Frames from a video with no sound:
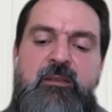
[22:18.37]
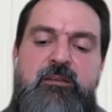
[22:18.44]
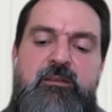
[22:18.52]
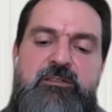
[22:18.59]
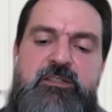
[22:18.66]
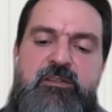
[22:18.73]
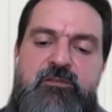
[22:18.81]

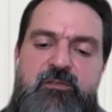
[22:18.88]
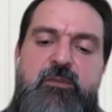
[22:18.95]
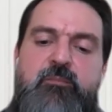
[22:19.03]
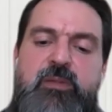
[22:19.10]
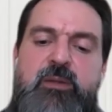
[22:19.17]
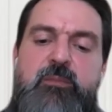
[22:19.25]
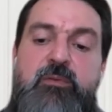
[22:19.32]
there's
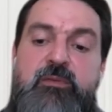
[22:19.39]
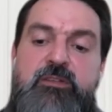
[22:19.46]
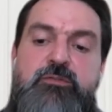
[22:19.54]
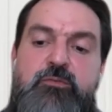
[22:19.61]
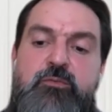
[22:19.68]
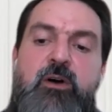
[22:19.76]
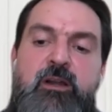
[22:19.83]
different people that
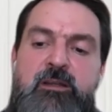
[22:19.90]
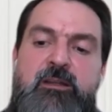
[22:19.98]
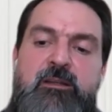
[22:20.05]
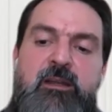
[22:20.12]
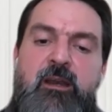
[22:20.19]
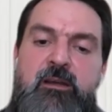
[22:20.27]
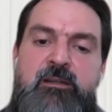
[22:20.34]
you want
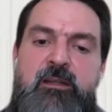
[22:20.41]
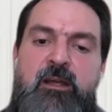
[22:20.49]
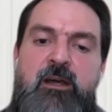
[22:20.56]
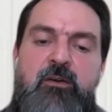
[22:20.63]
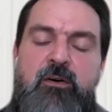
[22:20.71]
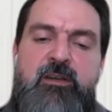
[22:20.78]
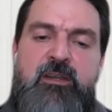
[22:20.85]
in
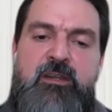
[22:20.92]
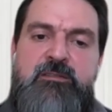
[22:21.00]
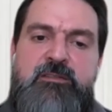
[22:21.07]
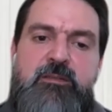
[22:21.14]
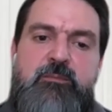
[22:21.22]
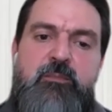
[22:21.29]
that audience,